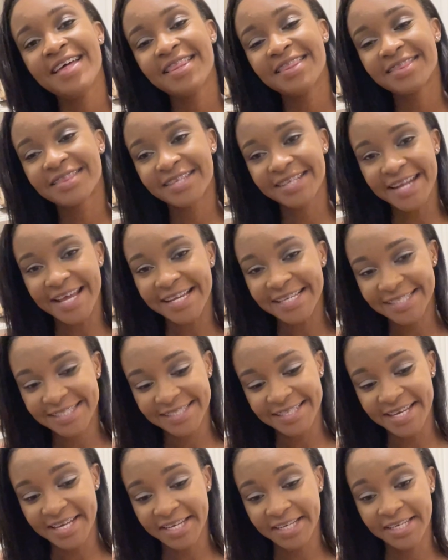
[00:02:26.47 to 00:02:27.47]
The next
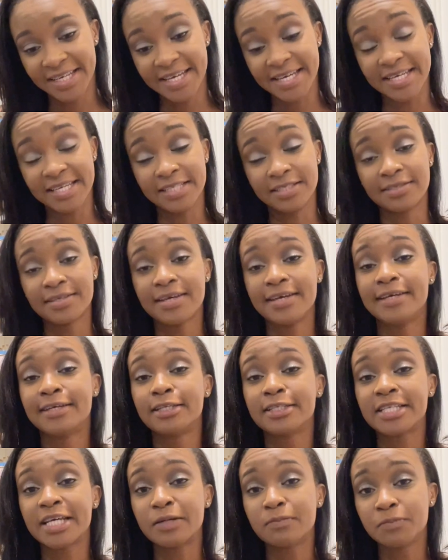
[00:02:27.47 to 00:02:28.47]
thing is
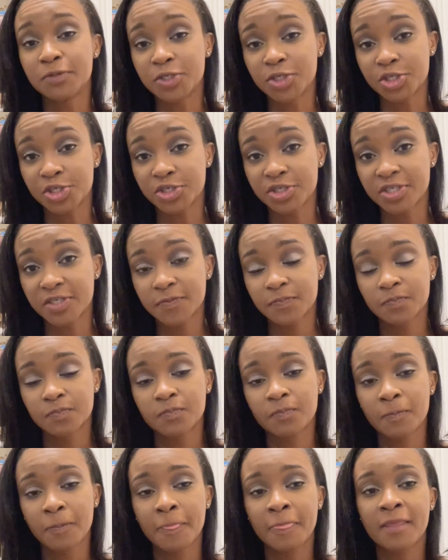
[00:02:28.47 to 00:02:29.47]
temperatures.
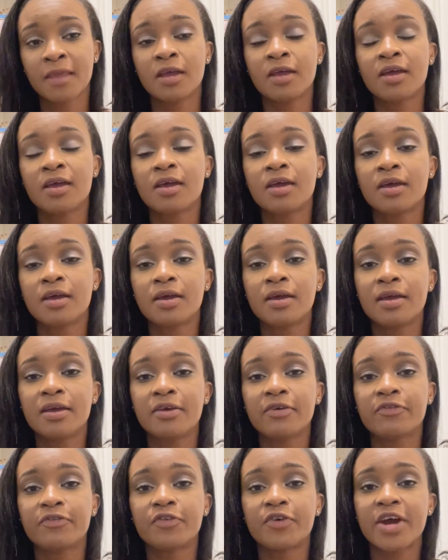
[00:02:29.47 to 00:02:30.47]

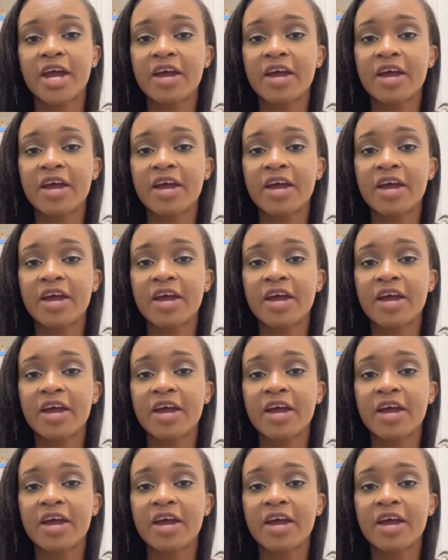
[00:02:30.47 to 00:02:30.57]
For